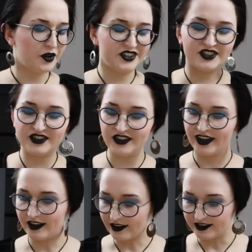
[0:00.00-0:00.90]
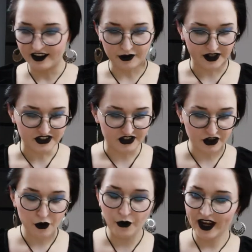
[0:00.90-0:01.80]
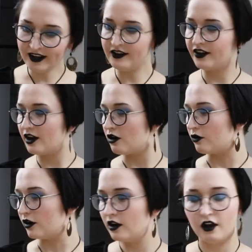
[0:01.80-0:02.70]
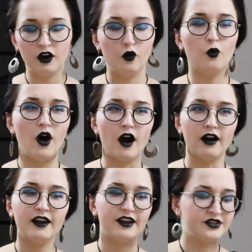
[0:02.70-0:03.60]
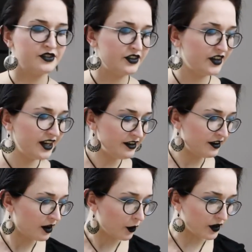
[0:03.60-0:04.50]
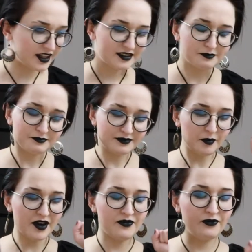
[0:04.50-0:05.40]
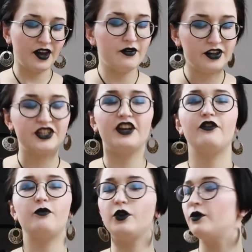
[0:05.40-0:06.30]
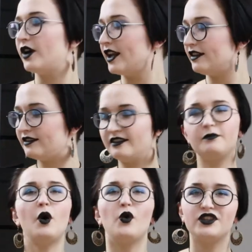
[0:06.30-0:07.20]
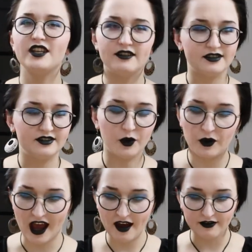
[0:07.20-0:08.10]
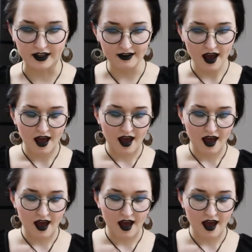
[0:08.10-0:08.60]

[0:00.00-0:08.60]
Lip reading: But still, there is no indigo! Why isn't there indigo? That's my favorite shade of blue, and both sets don't have it.